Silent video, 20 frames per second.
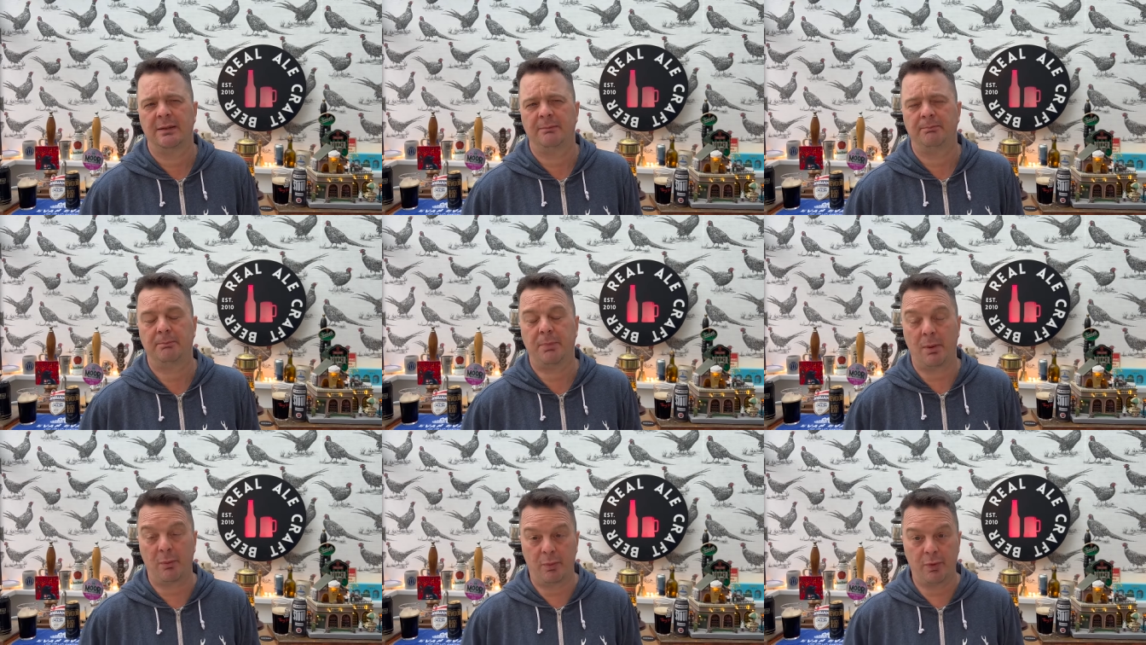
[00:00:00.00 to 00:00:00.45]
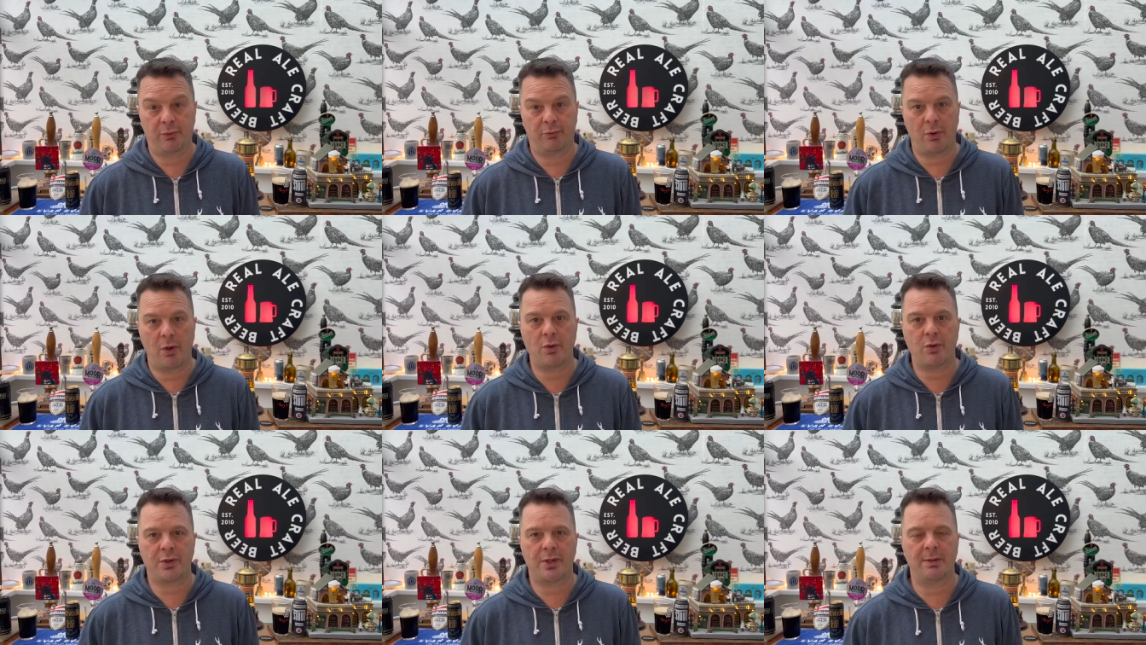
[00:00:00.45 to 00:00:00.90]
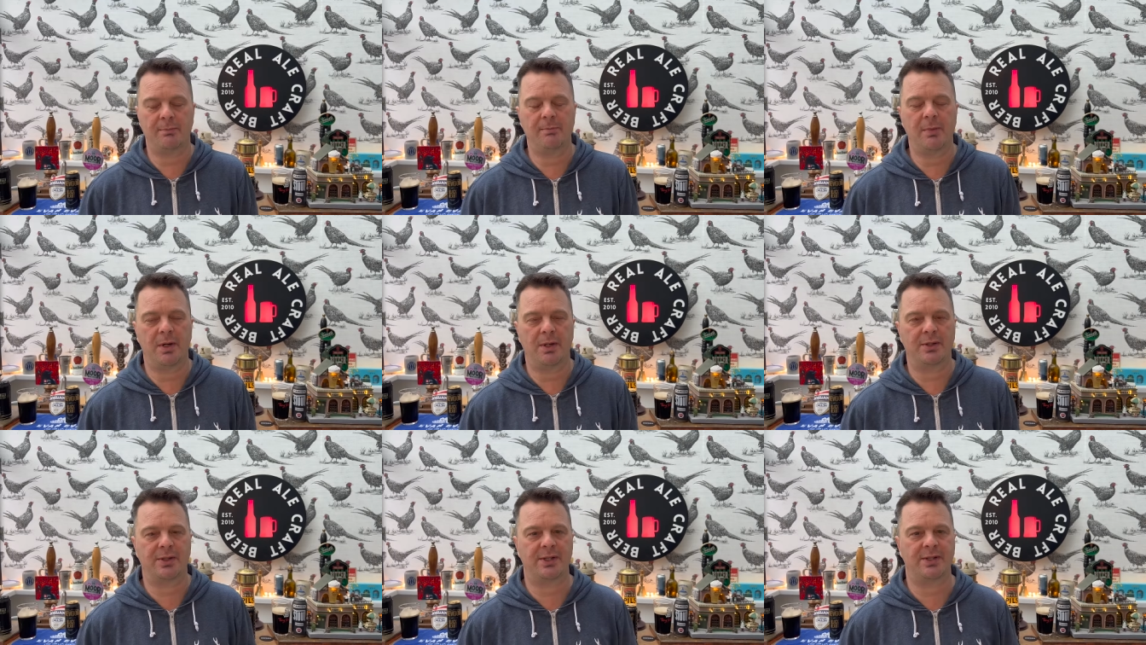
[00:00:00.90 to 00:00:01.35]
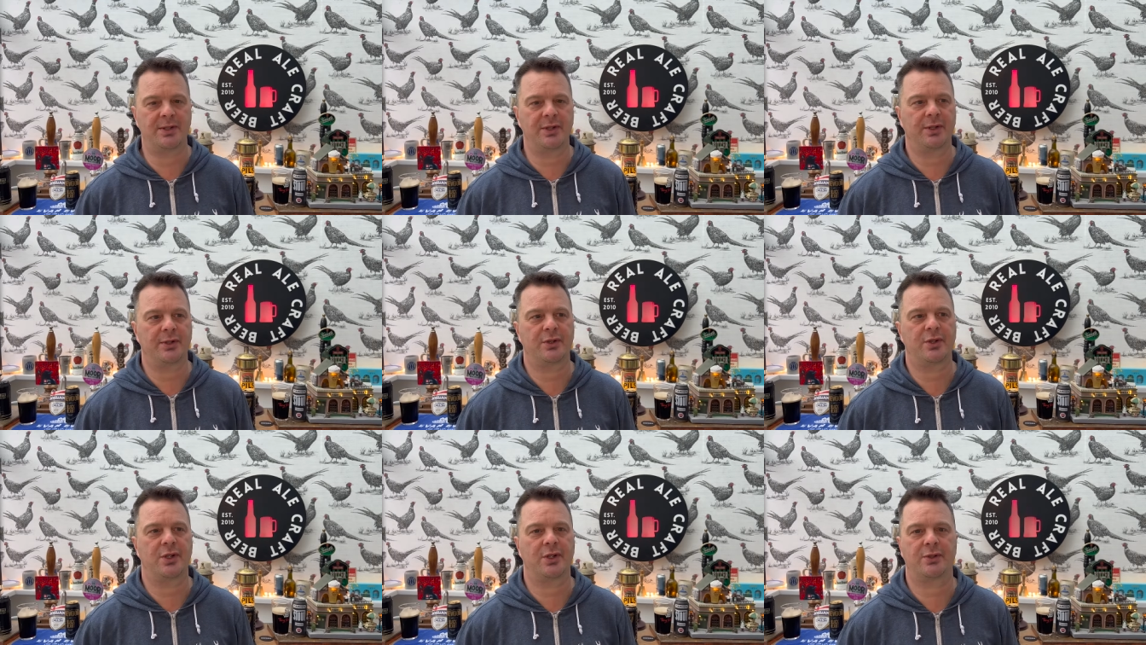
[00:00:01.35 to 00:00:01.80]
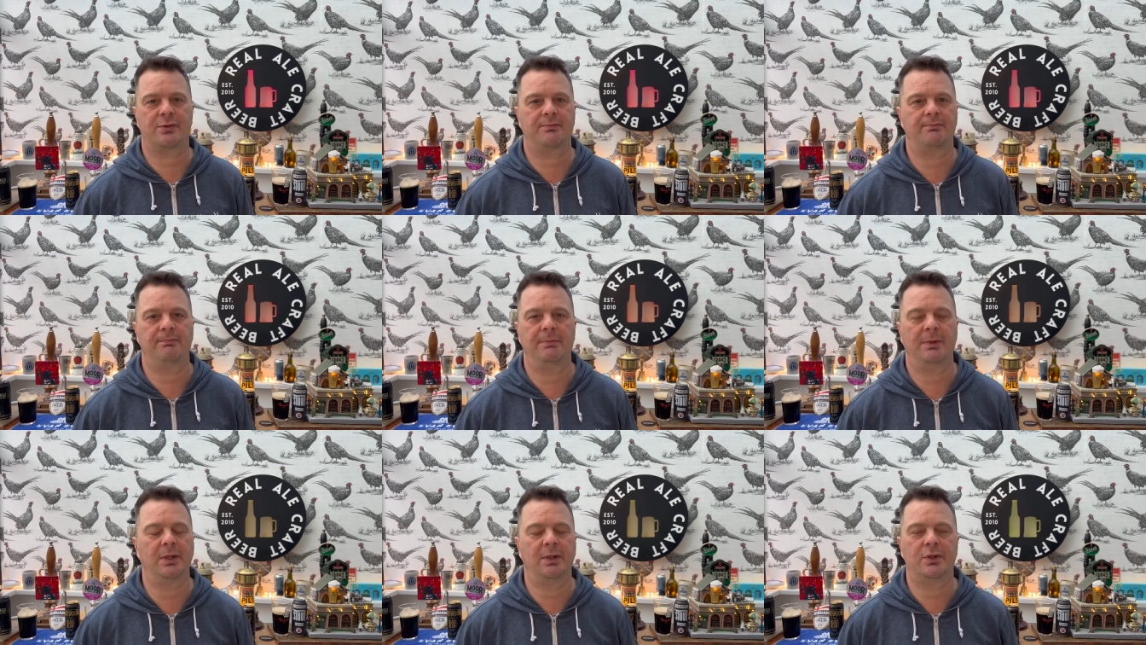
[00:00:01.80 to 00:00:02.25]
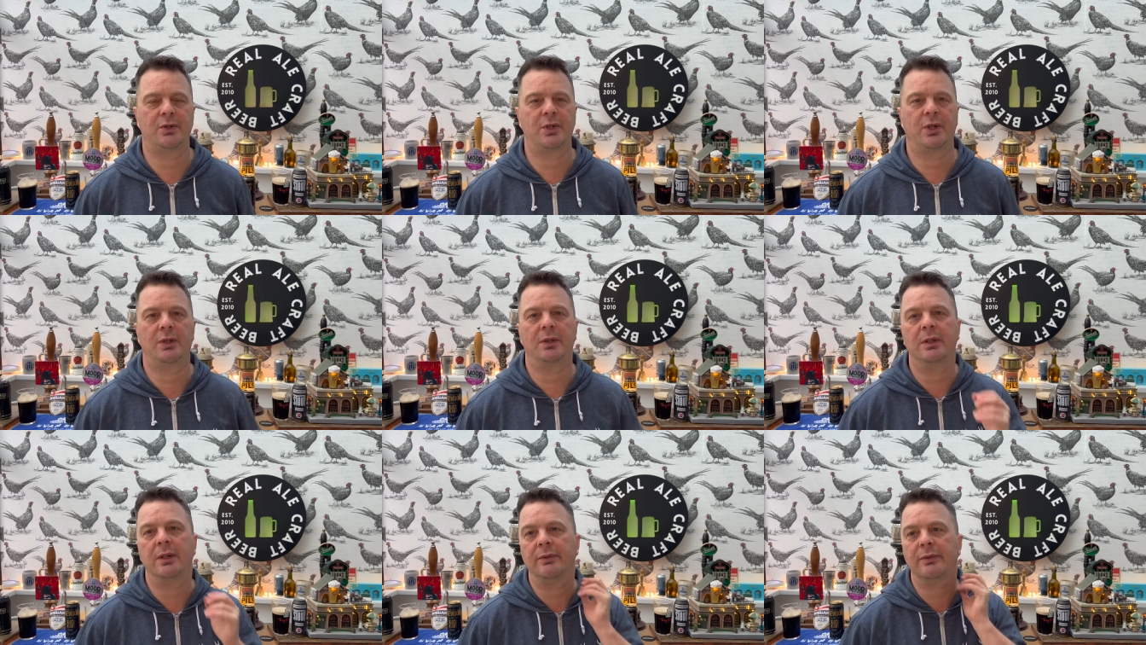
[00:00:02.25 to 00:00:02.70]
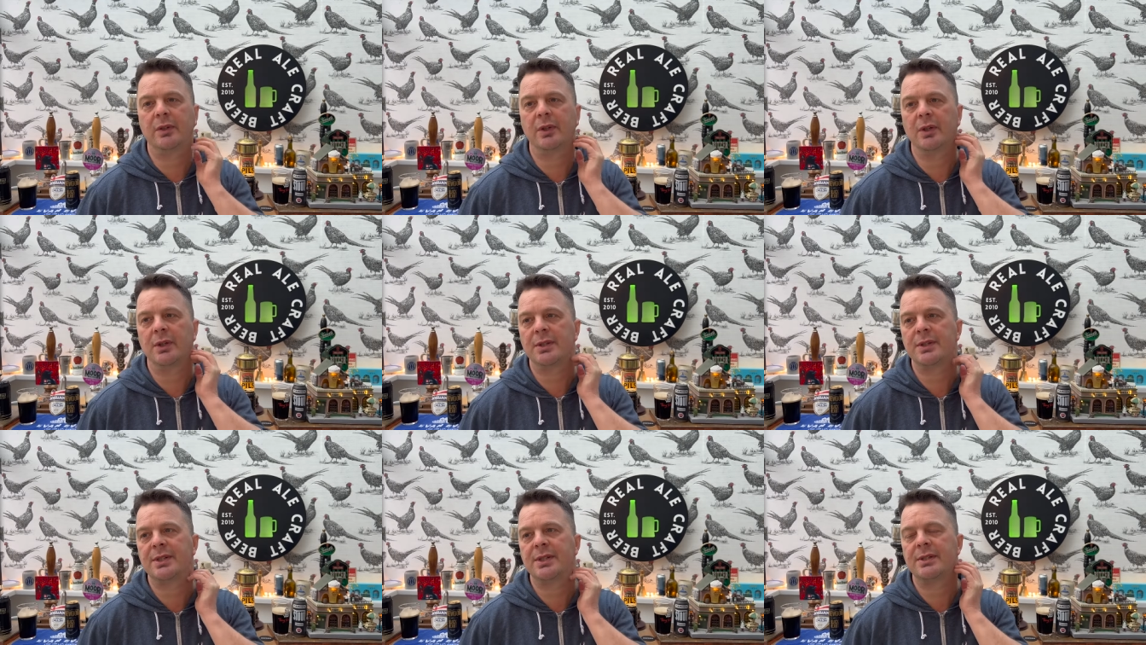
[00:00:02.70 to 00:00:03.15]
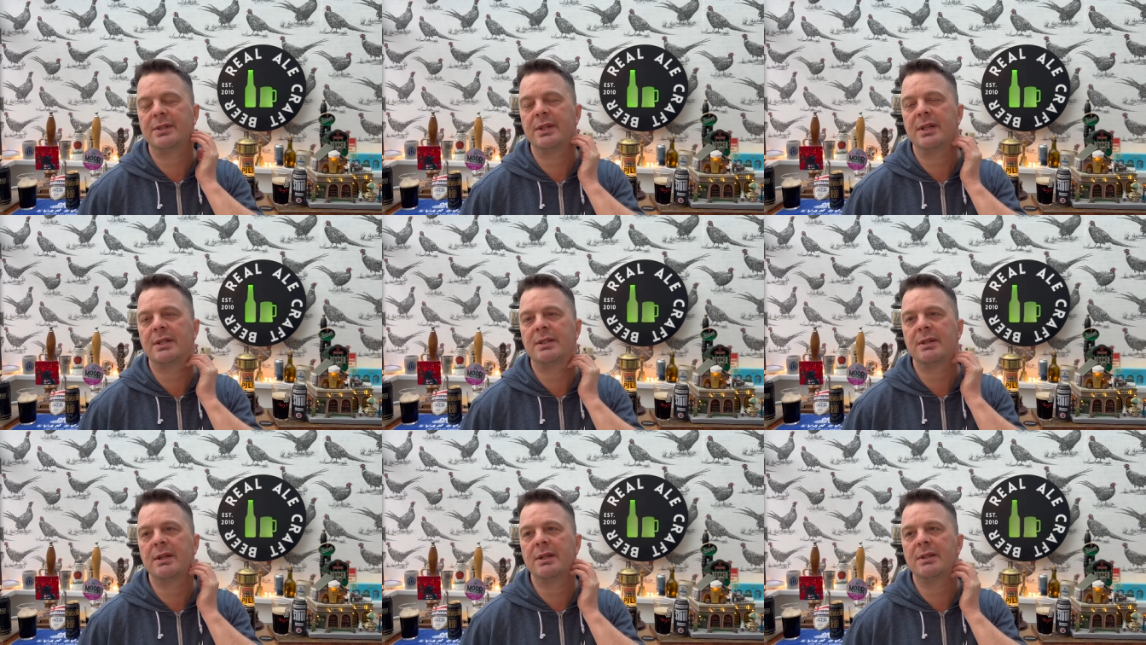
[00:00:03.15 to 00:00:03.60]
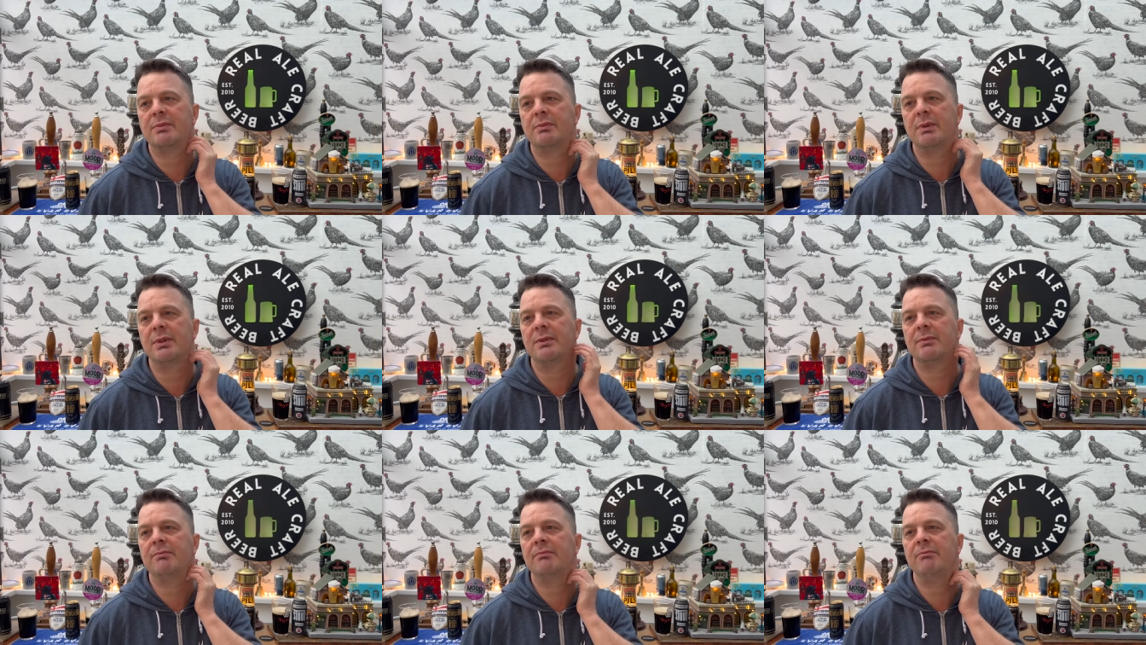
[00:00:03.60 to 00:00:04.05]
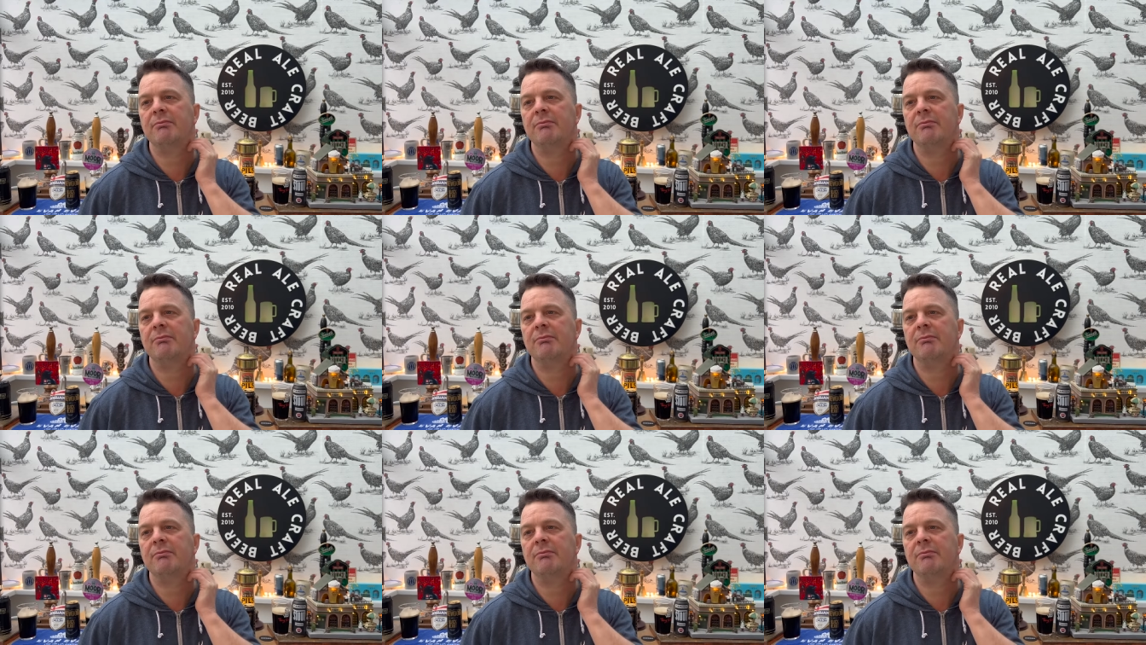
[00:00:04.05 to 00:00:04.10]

but with roasted malt. It's not just milk chocolate, of course. It's, it's, it's with